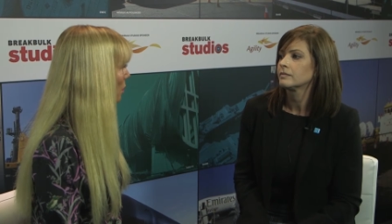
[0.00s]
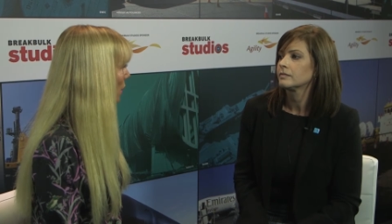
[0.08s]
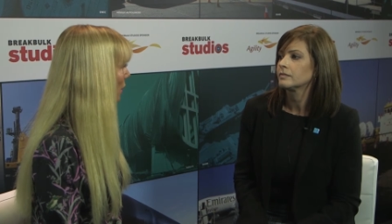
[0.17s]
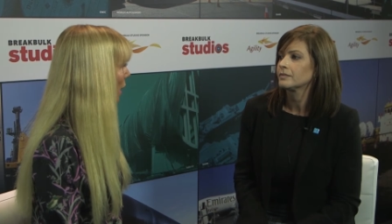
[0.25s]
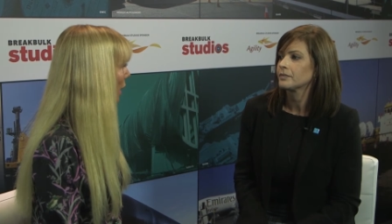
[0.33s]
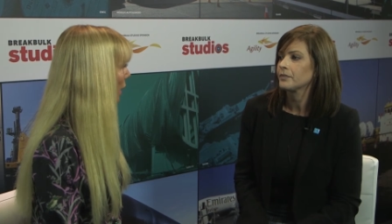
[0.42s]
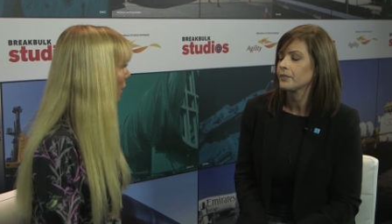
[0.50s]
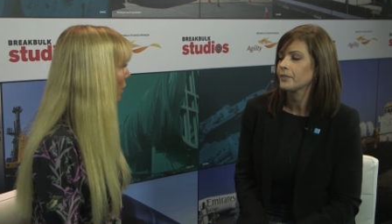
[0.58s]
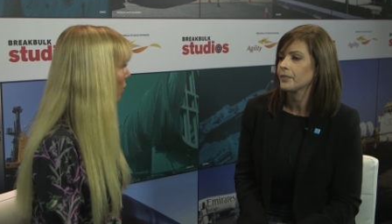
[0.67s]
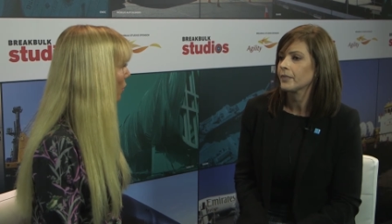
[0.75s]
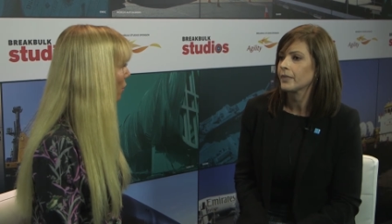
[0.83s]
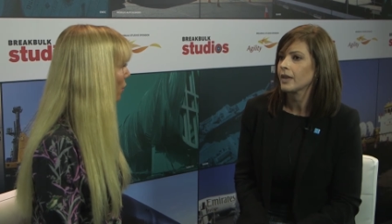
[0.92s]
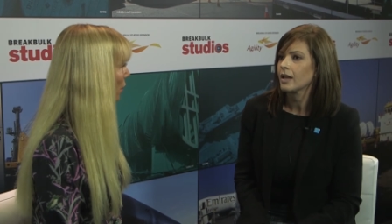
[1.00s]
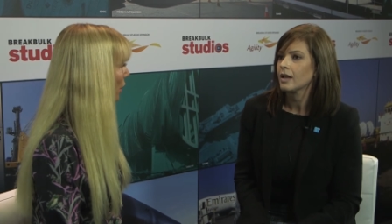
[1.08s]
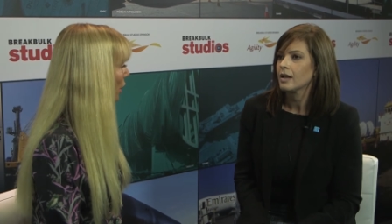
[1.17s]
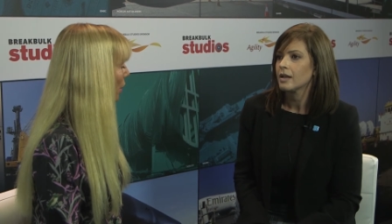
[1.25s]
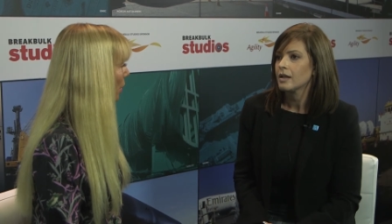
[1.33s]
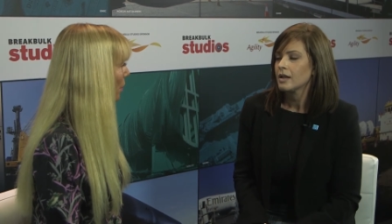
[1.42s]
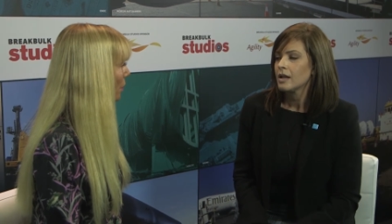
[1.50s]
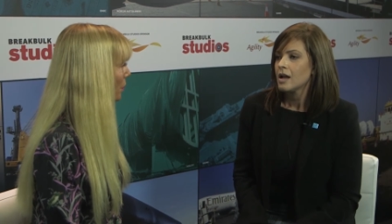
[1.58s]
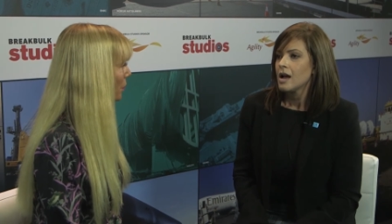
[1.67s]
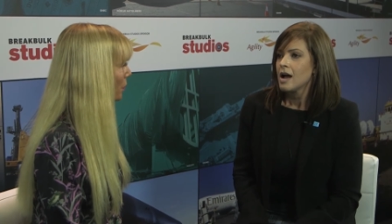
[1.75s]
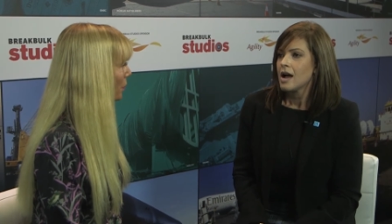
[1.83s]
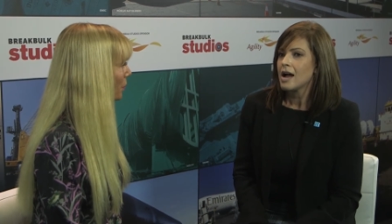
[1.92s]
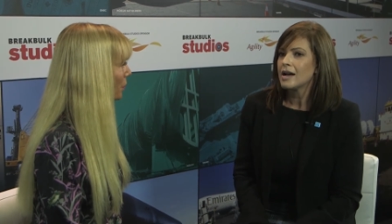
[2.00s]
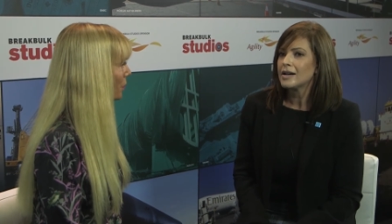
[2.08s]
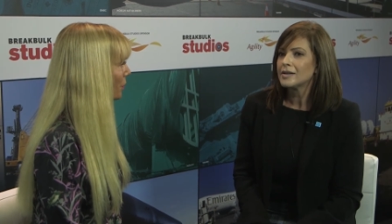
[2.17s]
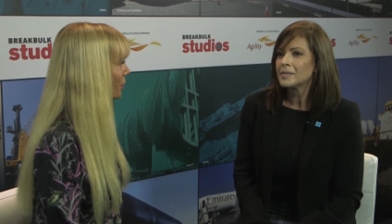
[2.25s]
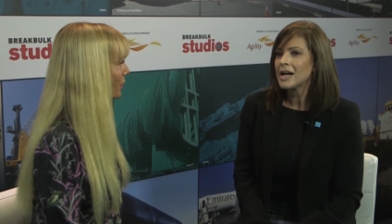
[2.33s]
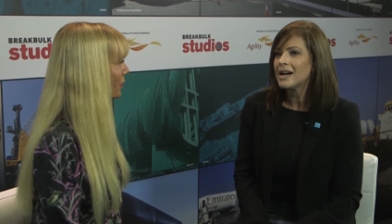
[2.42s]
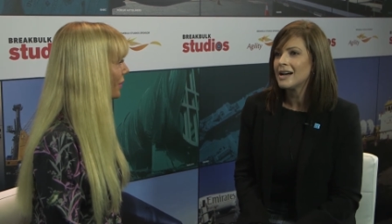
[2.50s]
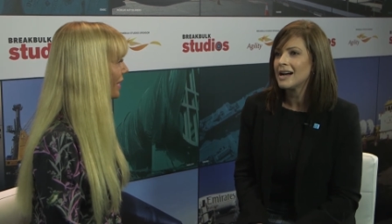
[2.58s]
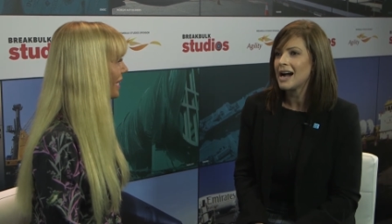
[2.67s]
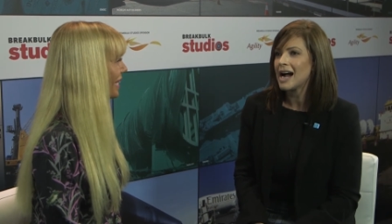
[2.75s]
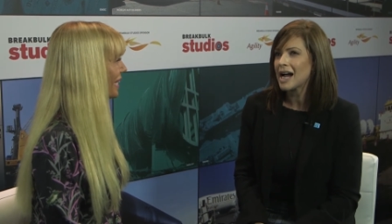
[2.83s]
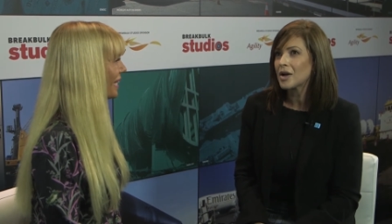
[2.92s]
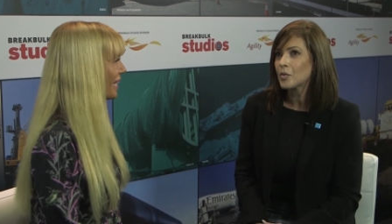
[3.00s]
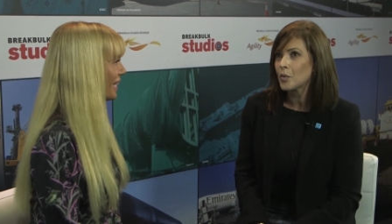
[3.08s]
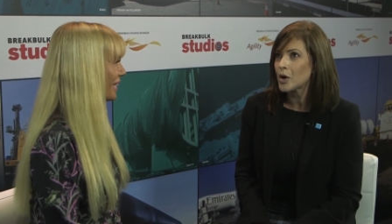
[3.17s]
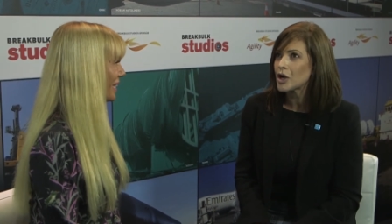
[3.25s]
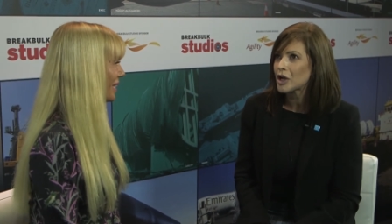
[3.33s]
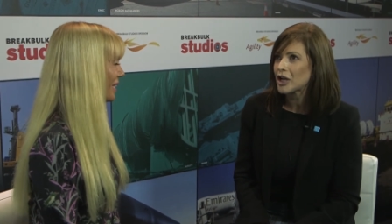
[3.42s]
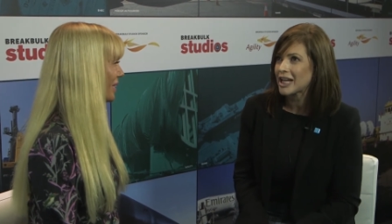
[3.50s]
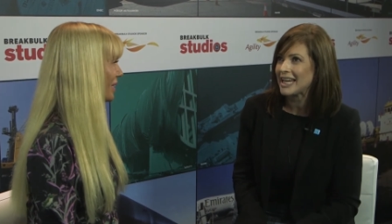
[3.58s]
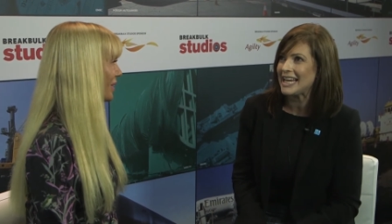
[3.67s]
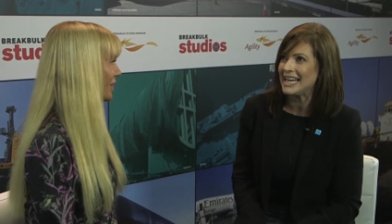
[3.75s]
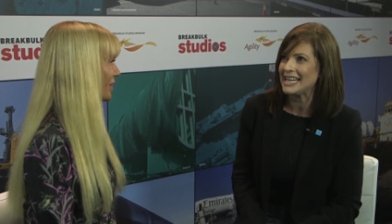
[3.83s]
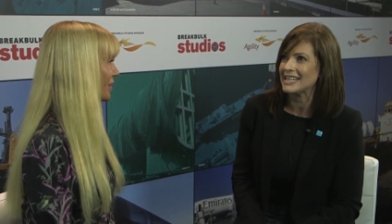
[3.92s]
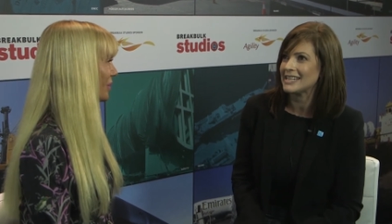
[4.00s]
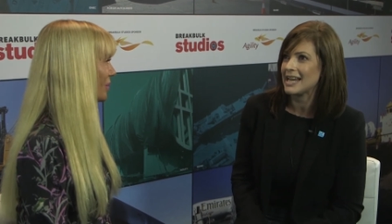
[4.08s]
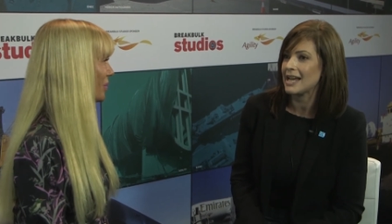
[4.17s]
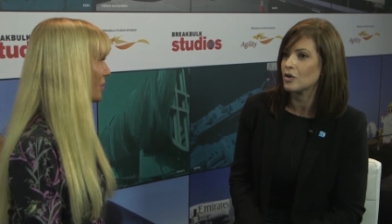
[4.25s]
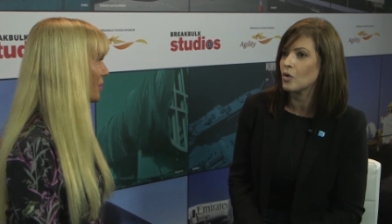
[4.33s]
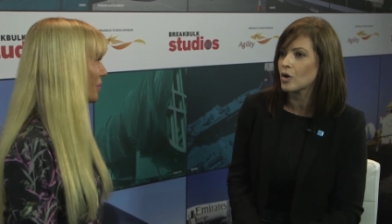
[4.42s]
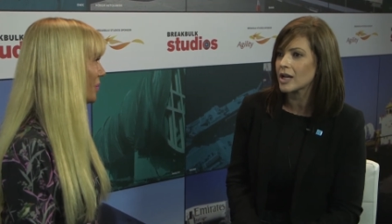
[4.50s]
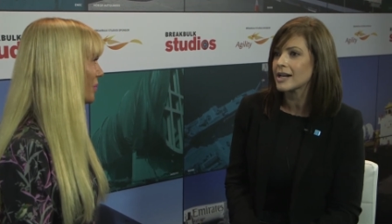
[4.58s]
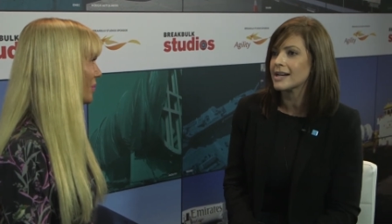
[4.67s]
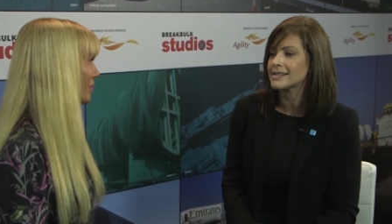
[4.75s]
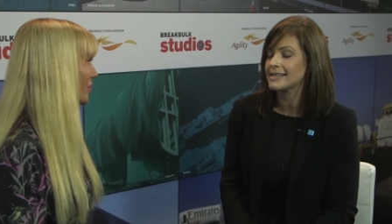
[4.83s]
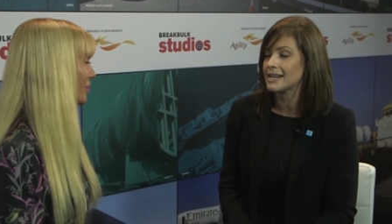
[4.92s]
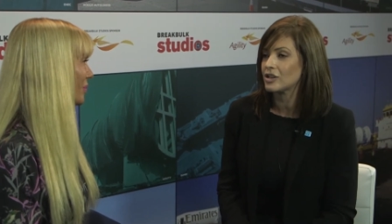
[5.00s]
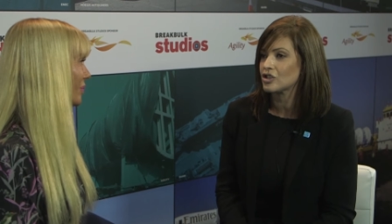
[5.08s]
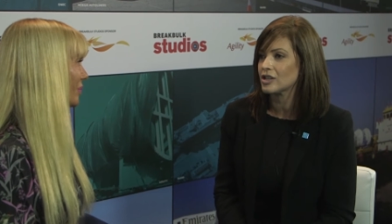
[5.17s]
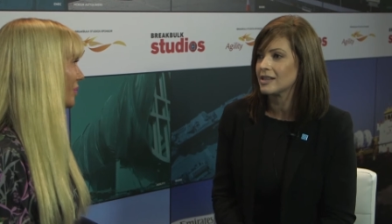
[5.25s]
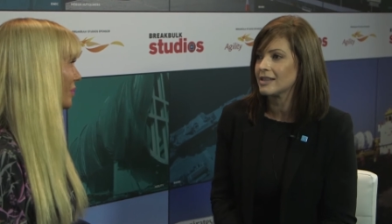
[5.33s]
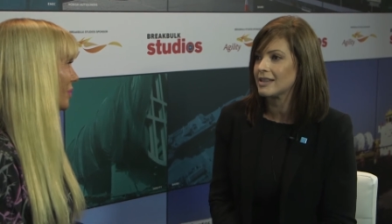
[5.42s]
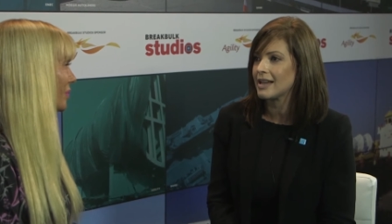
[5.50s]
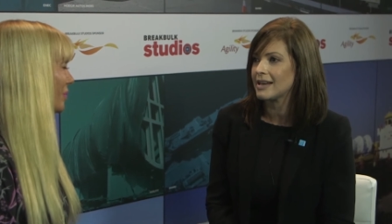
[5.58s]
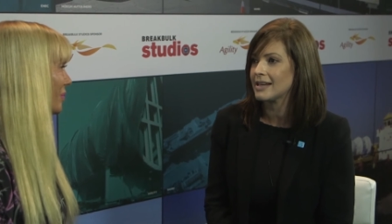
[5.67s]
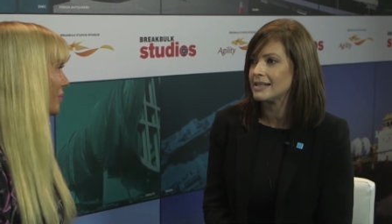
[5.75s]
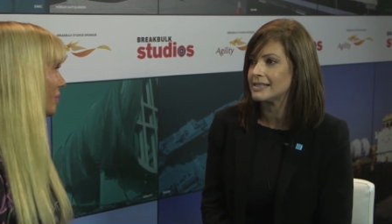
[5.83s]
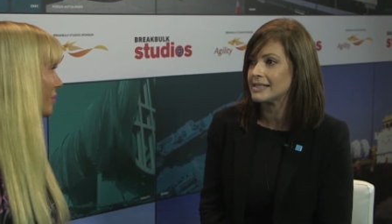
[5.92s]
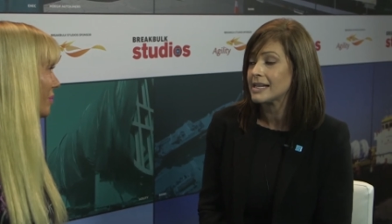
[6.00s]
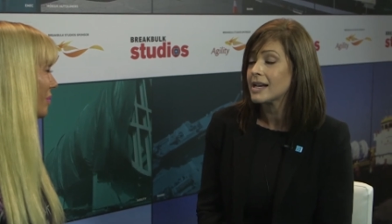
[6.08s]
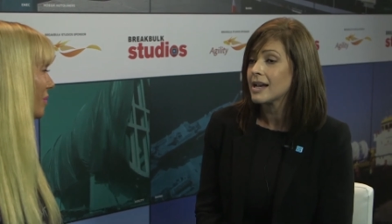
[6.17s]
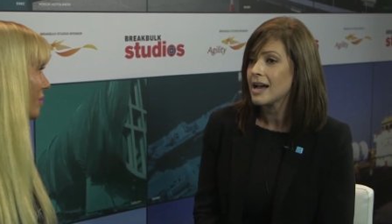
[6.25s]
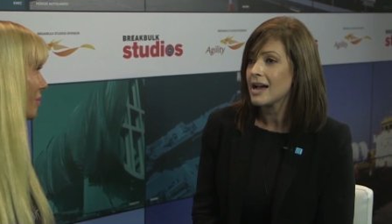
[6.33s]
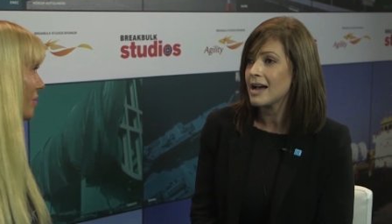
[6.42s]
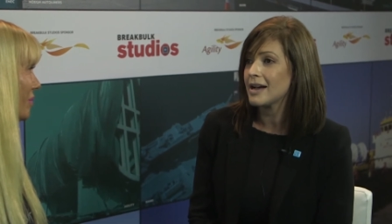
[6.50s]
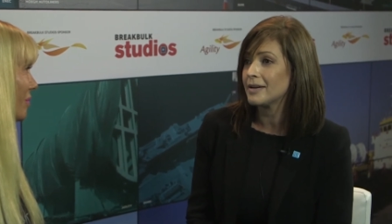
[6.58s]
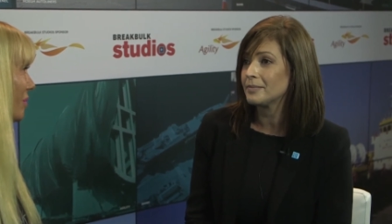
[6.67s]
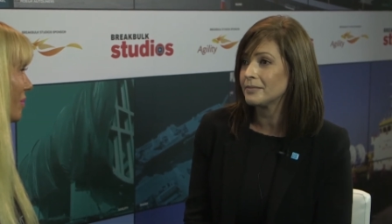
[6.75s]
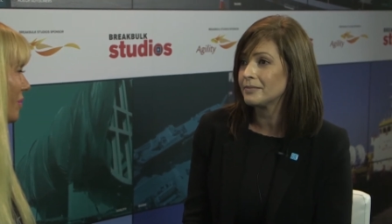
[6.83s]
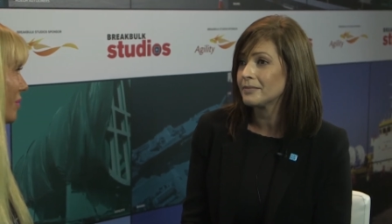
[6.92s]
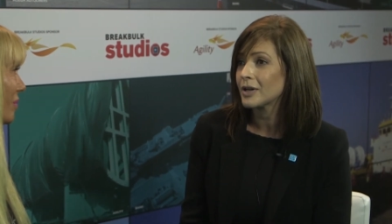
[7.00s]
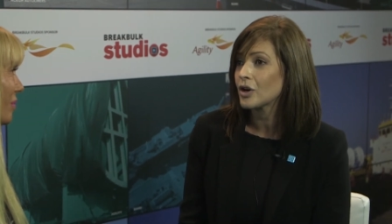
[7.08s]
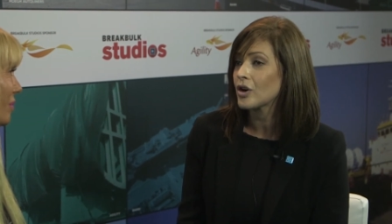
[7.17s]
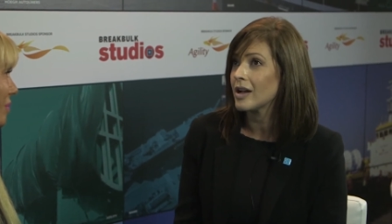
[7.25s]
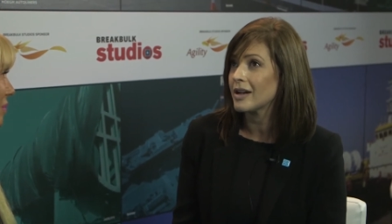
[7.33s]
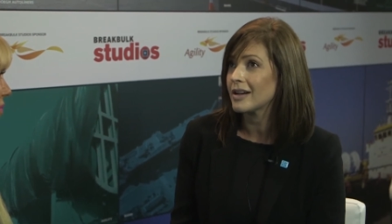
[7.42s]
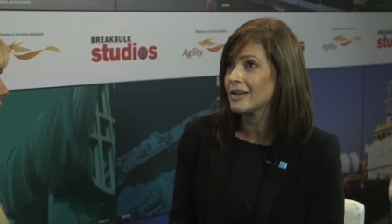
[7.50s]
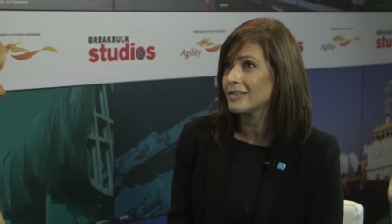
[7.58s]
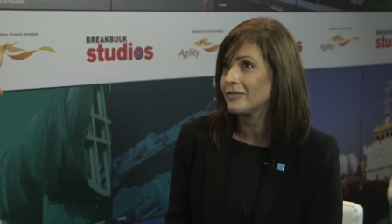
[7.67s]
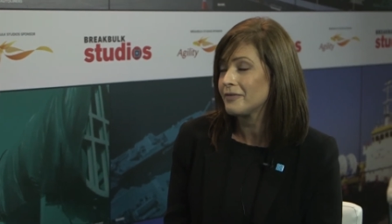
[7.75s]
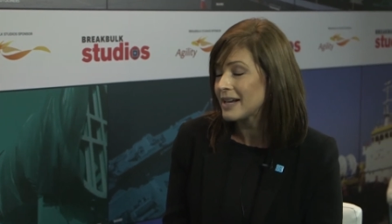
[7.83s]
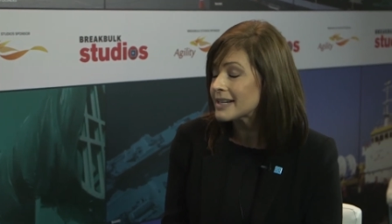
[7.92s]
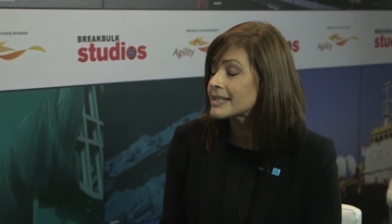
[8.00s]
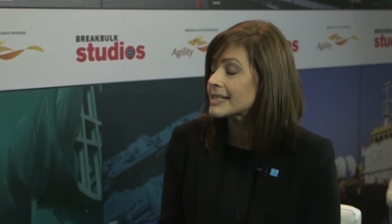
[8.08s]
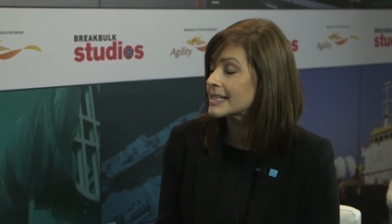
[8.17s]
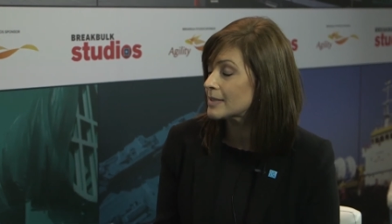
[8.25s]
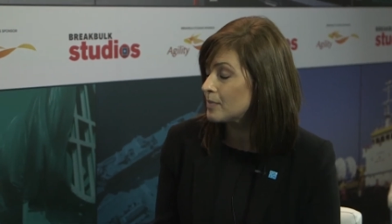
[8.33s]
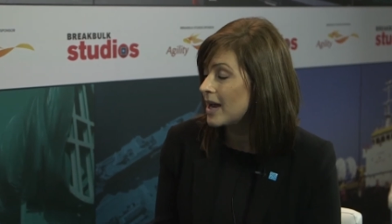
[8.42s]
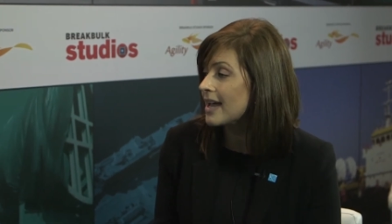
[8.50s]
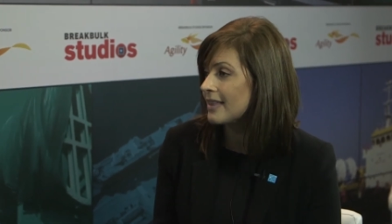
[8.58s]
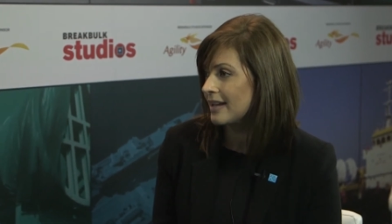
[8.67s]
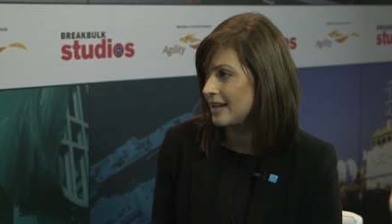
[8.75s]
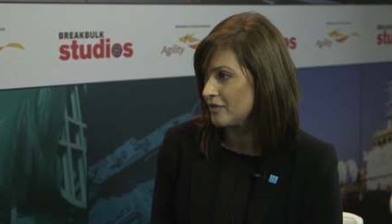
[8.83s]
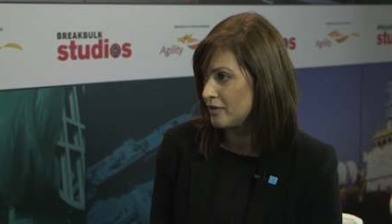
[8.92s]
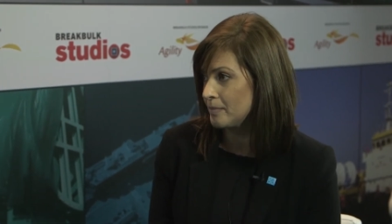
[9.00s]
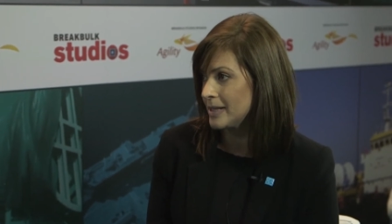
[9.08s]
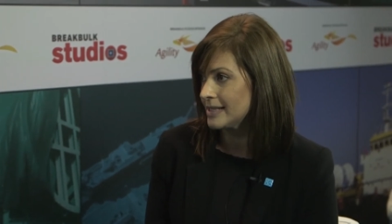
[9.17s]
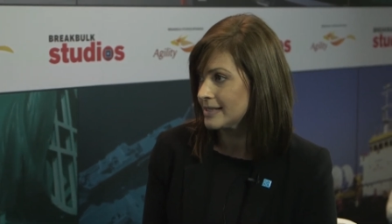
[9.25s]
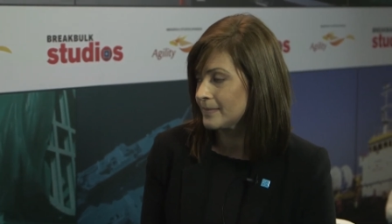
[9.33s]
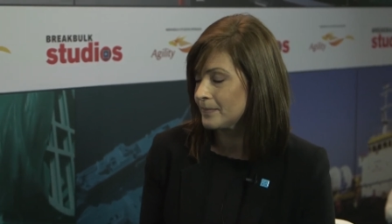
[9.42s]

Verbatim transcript: been like for you? Um, I work in an organisation that is um, funded by the government.